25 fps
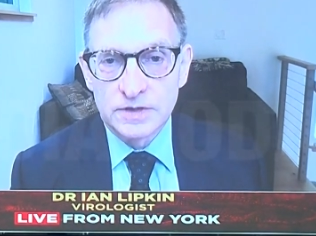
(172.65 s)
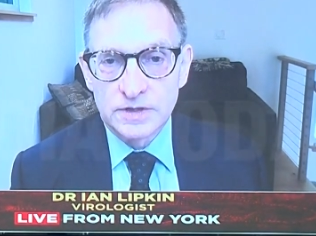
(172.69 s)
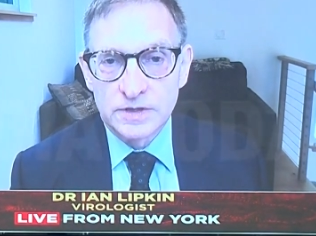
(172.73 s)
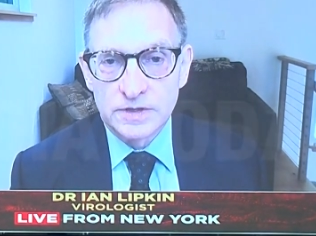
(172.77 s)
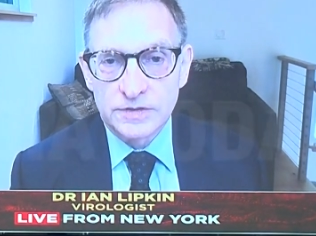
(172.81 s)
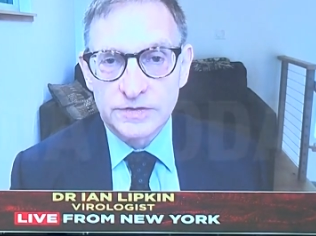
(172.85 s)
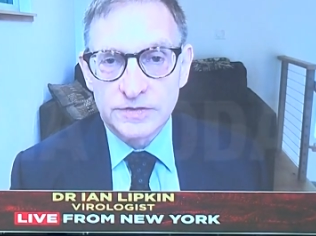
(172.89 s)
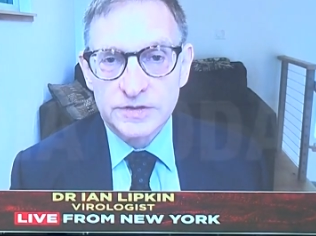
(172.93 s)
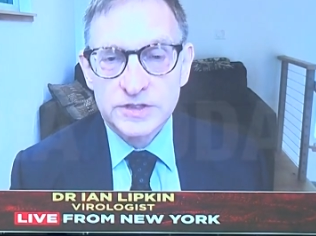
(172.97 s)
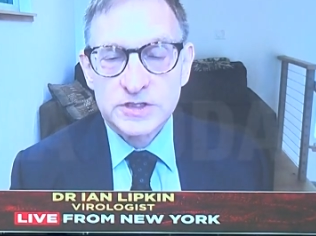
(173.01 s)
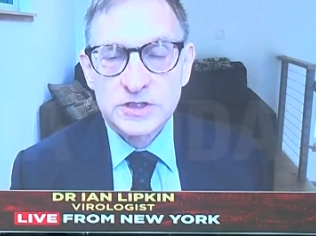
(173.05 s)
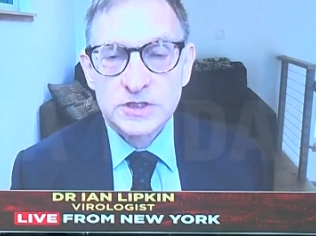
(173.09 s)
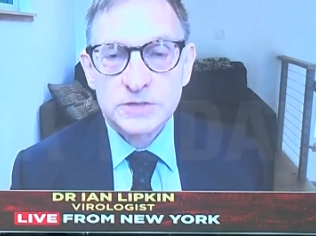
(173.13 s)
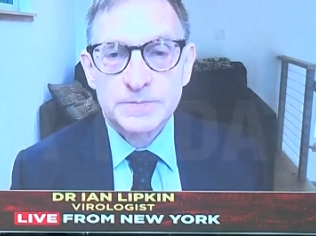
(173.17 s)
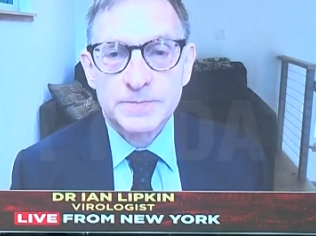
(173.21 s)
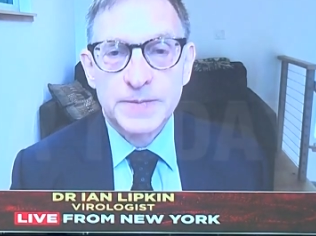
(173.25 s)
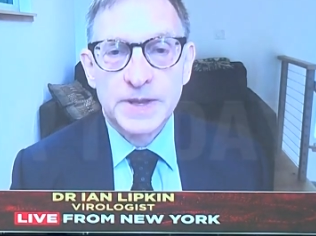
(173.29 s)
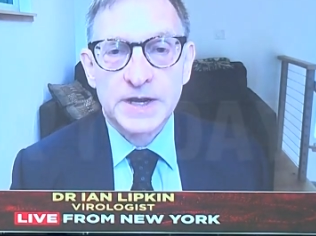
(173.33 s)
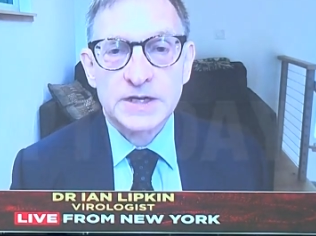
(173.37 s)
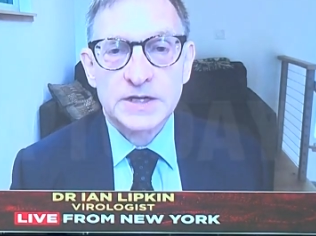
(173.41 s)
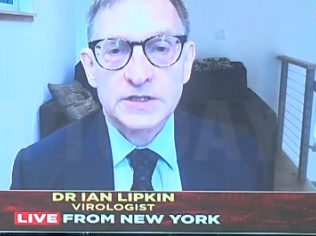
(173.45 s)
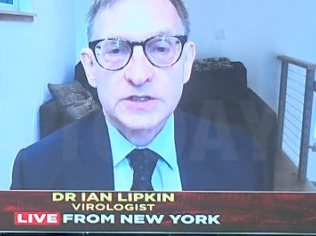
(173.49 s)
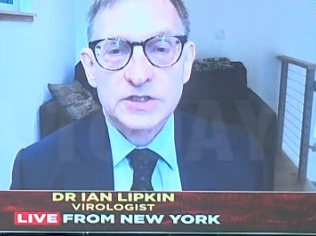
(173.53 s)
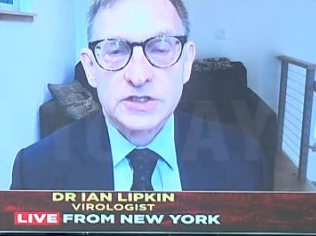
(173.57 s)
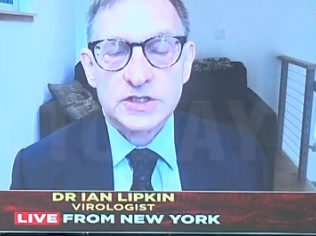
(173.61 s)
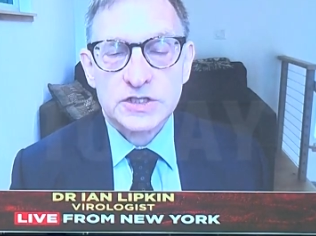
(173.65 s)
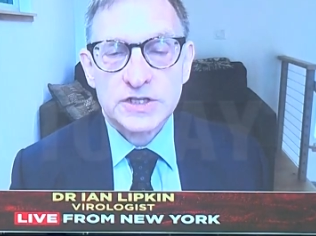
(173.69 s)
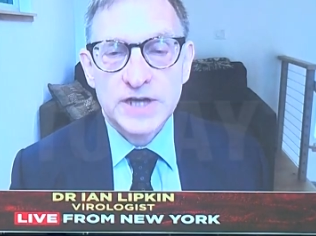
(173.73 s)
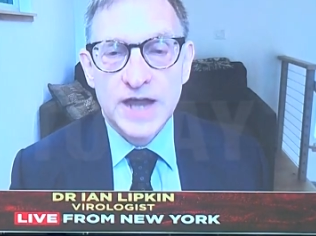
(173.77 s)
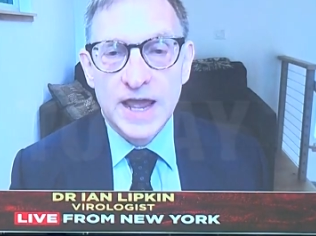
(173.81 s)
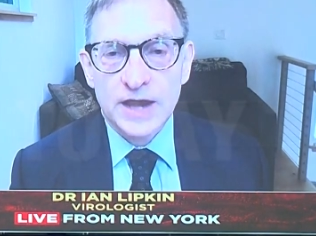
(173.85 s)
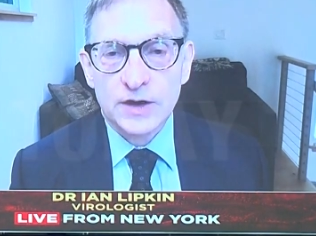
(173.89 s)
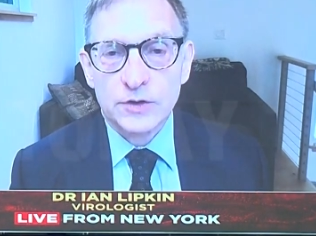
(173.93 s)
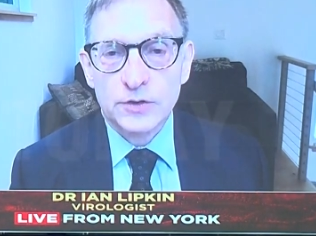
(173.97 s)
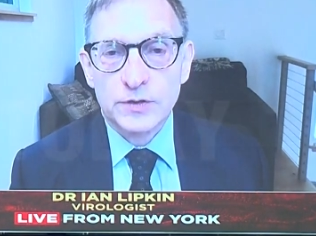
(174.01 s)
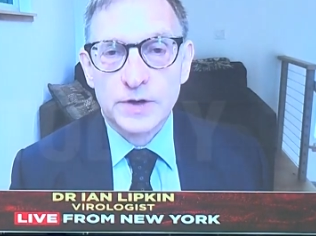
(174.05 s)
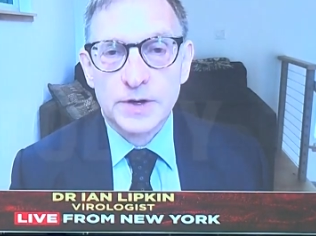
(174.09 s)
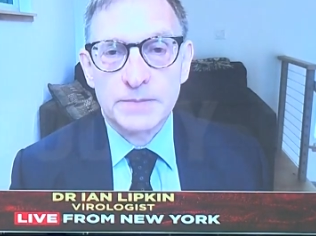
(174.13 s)
This has been a
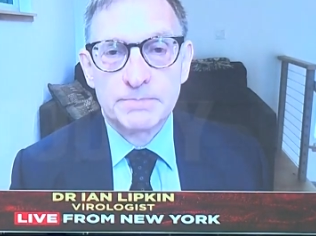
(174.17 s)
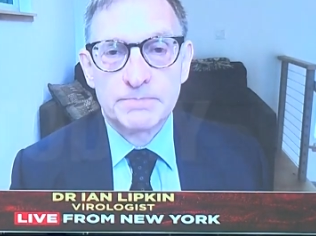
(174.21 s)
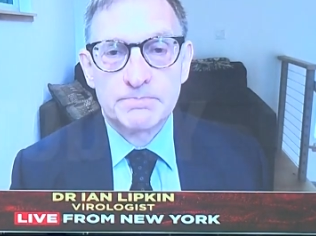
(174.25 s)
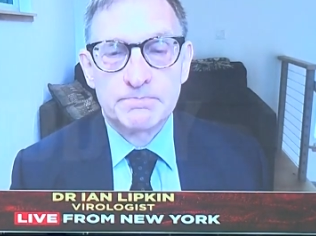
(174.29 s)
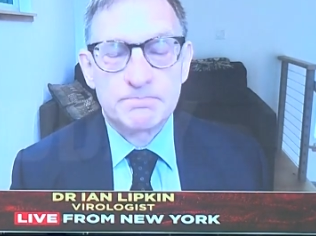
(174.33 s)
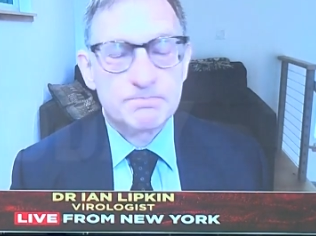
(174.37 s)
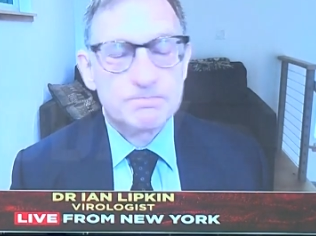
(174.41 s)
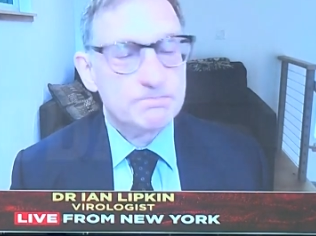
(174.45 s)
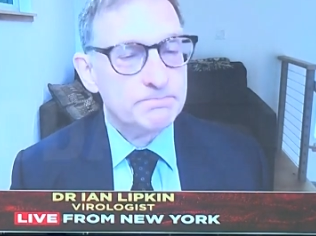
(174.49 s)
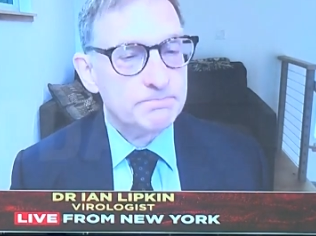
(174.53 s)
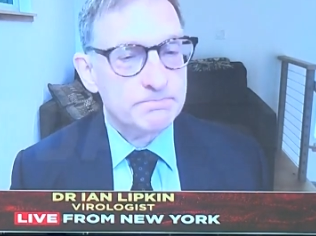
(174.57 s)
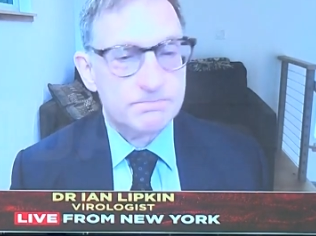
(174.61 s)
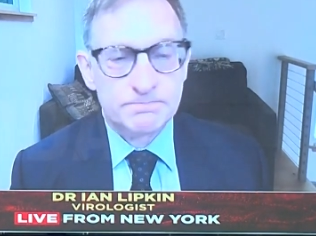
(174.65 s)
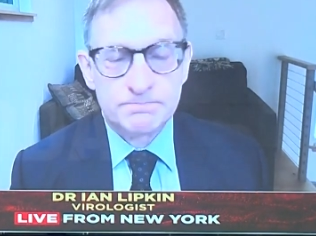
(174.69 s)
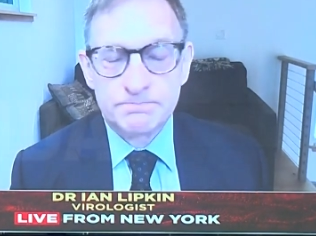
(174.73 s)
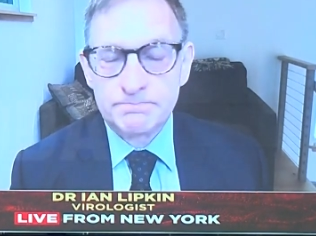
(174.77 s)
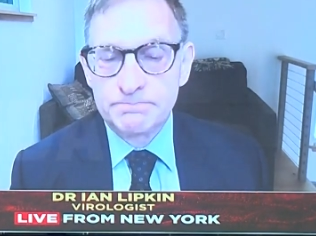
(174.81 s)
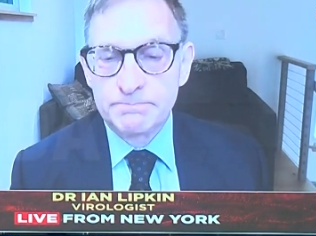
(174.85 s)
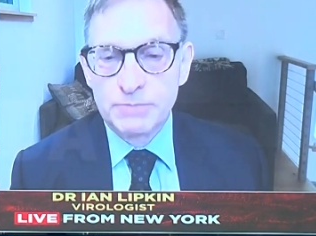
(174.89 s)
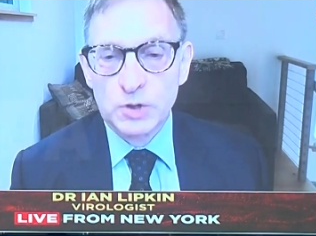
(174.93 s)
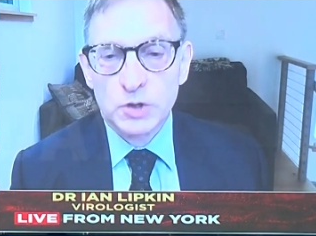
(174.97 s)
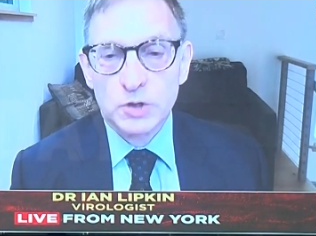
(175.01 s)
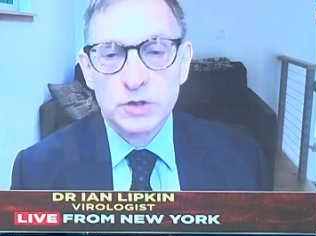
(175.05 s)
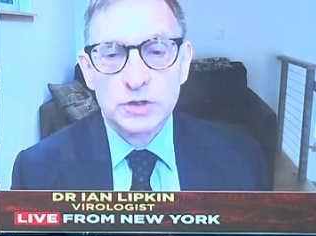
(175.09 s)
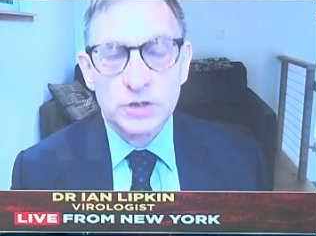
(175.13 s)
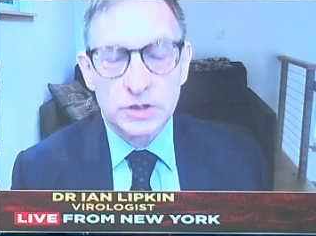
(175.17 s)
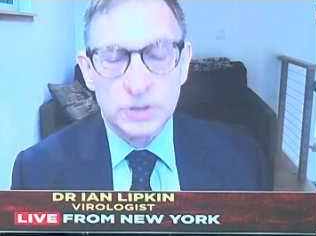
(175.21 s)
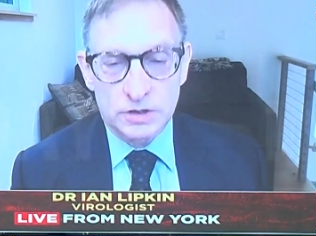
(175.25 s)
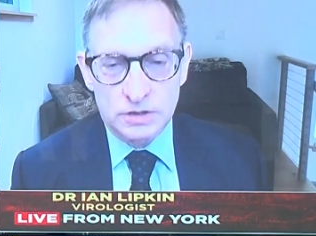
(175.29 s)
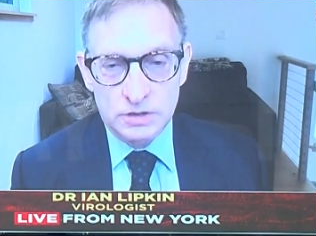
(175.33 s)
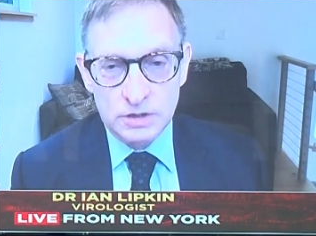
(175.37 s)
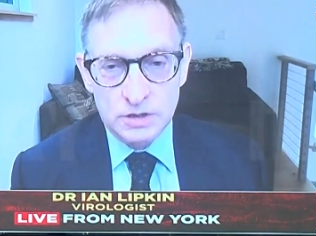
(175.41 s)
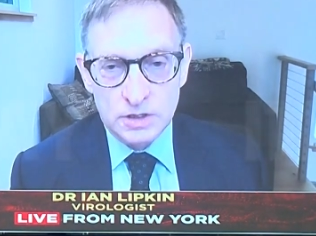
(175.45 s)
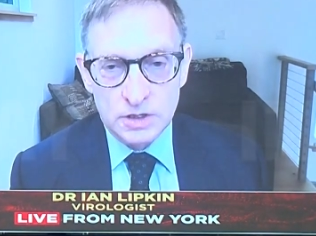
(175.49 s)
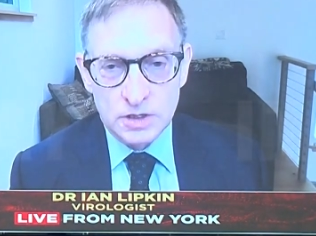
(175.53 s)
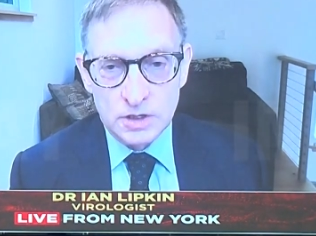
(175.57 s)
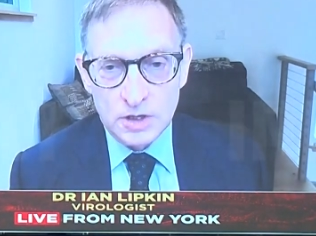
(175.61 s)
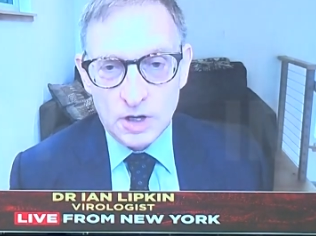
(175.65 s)
staggering burden
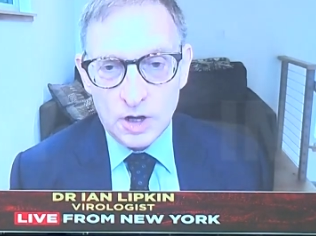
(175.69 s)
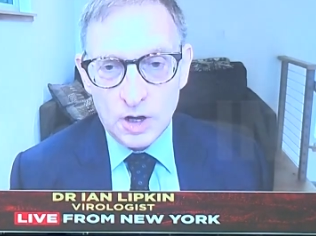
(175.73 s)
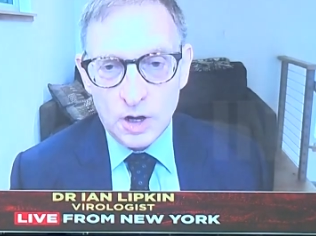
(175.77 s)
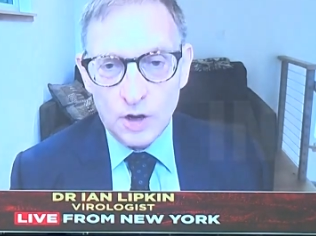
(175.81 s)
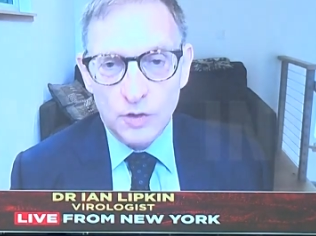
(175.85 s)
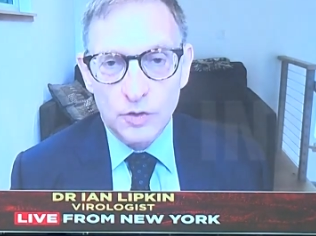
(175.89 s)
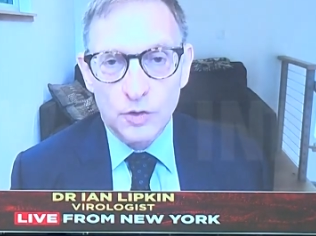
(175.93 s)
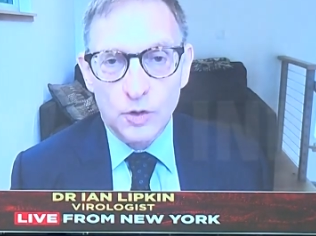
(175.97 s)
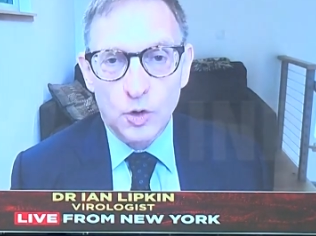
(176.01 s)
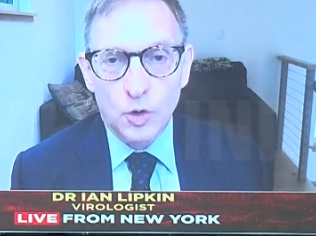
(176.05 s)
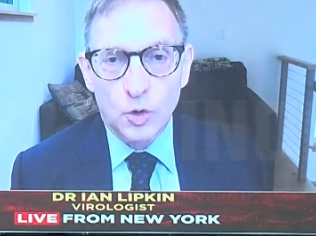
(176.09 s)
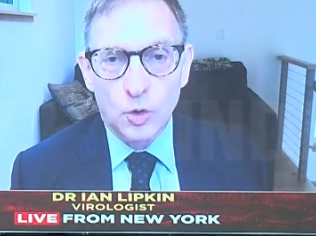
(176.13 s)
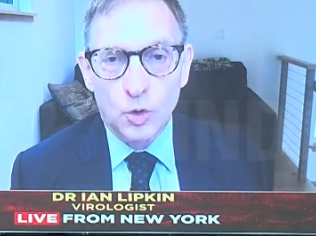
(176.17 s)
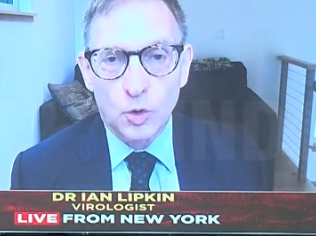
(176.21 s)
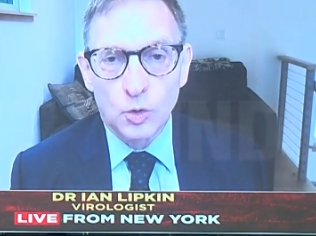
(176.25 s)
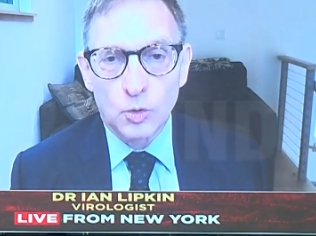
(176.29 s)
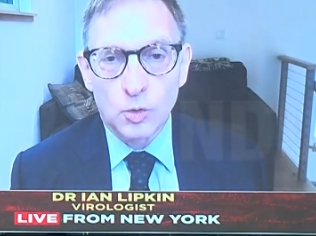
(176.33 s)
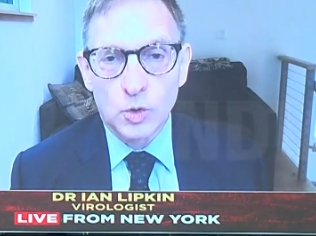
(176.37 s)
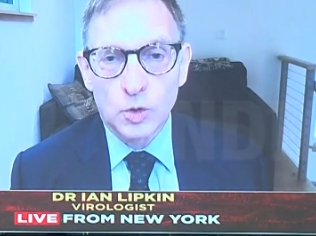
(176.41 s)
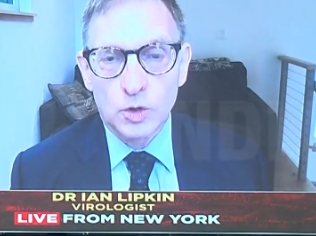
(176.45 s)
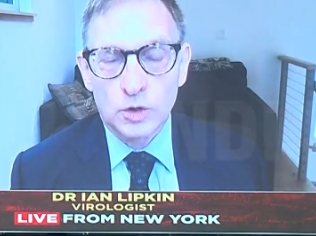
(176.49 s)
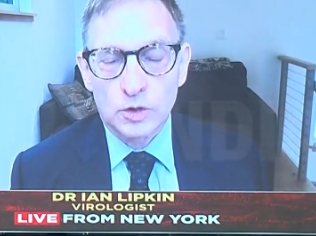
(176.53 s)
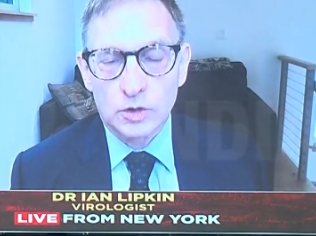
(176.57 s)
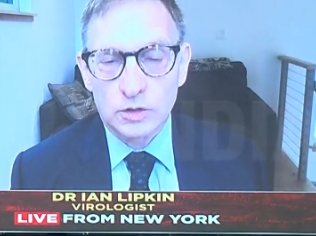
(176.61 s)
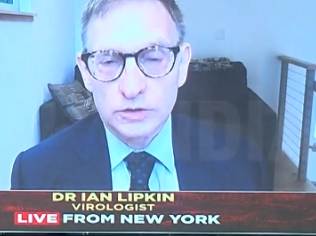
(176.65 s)
on the whole world